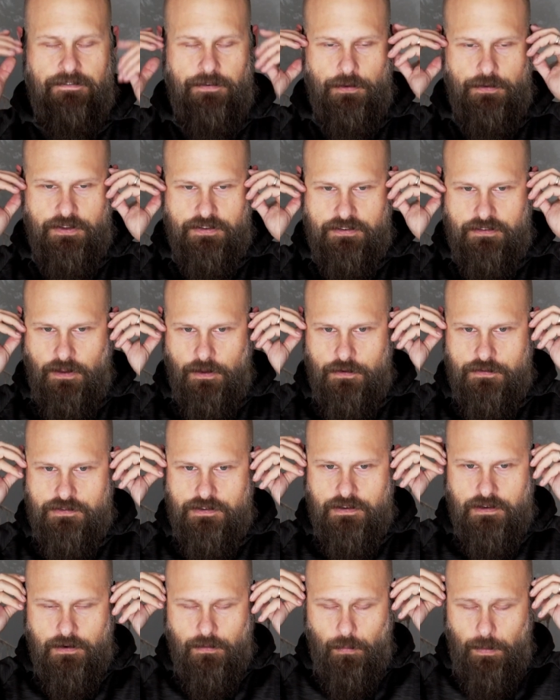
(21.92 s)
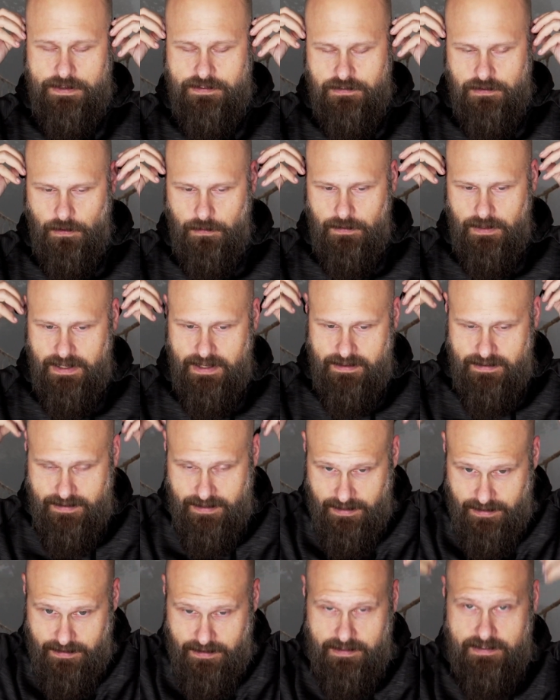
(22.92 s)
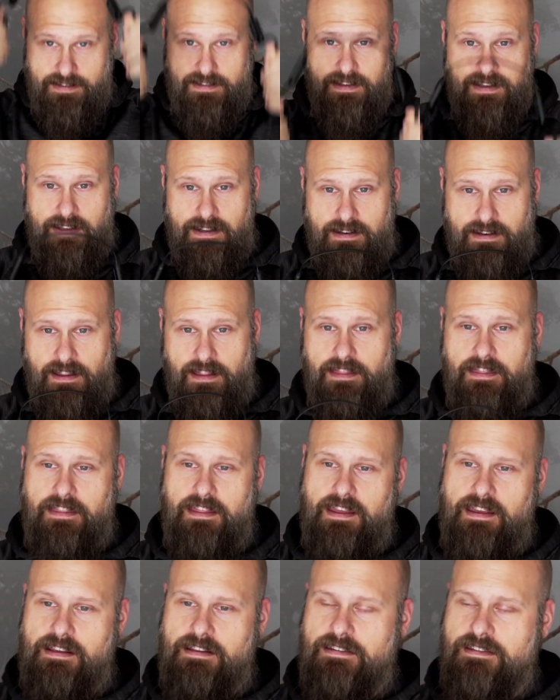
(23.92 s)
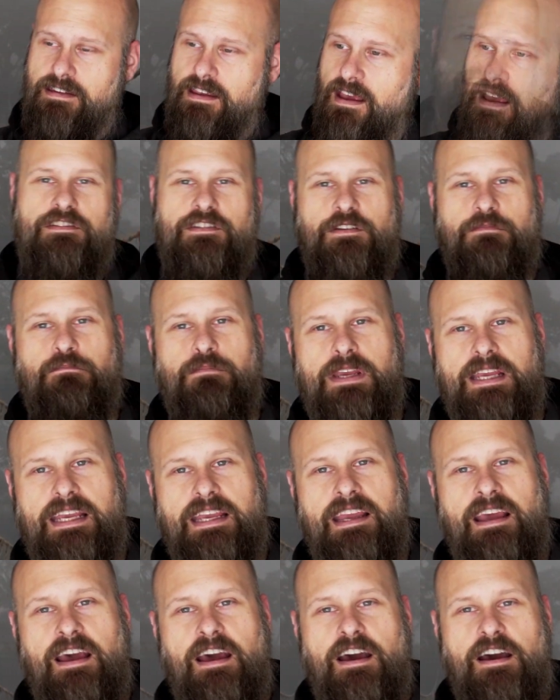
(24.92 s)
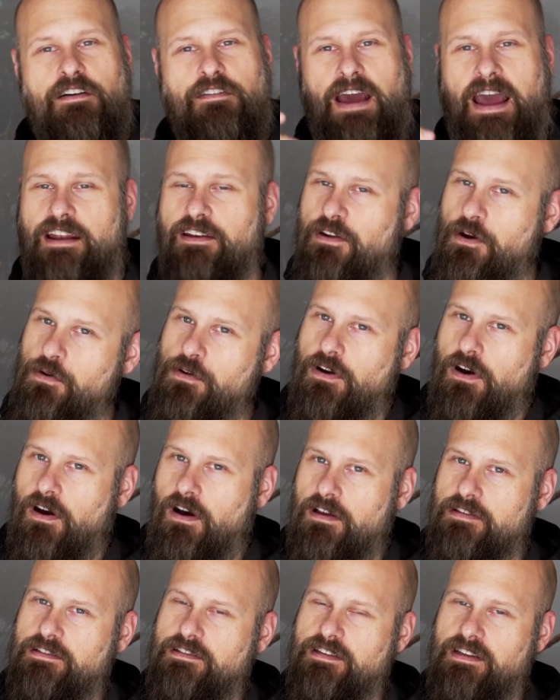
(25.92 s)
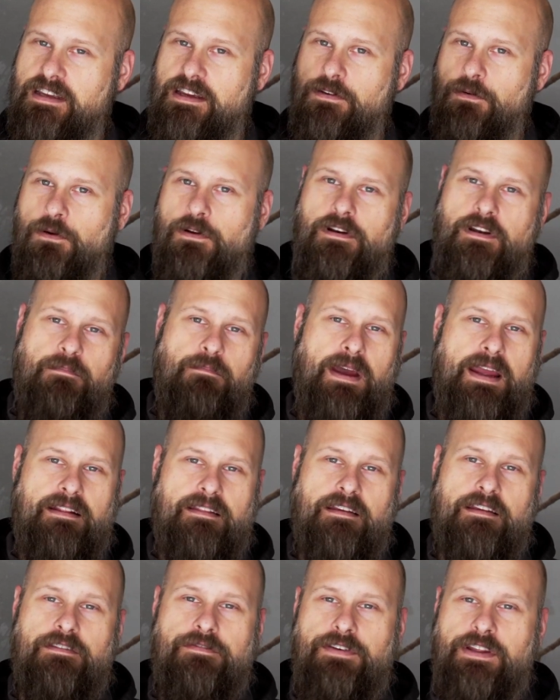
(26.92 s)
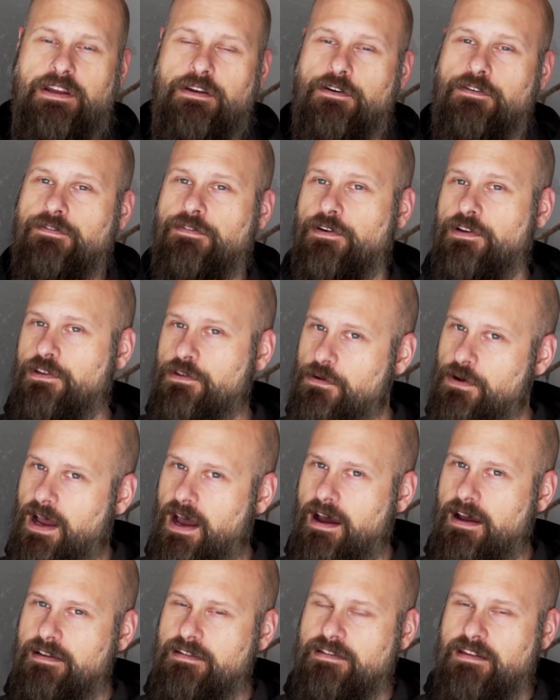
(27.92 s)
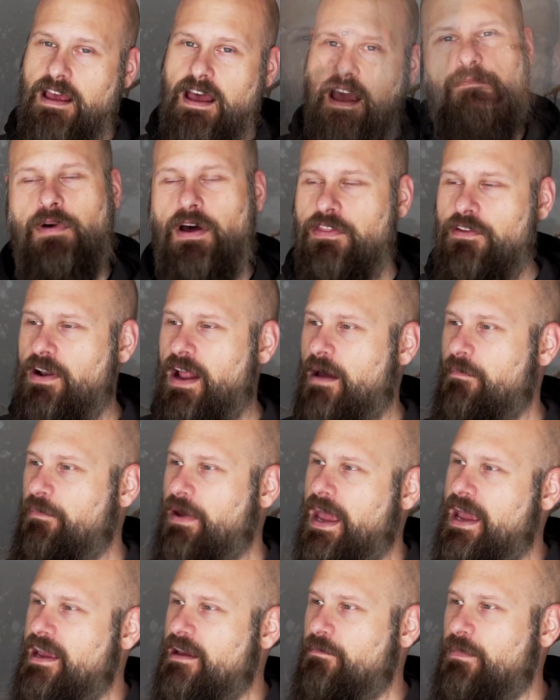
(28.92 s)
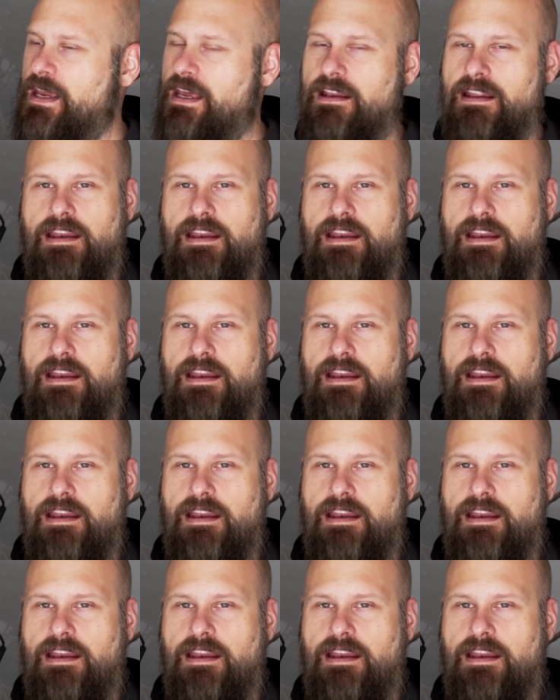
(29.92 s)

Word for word: full disclosure, Wissonly did send these to me at no cost in order to make this video for you guys, but they're not paying me in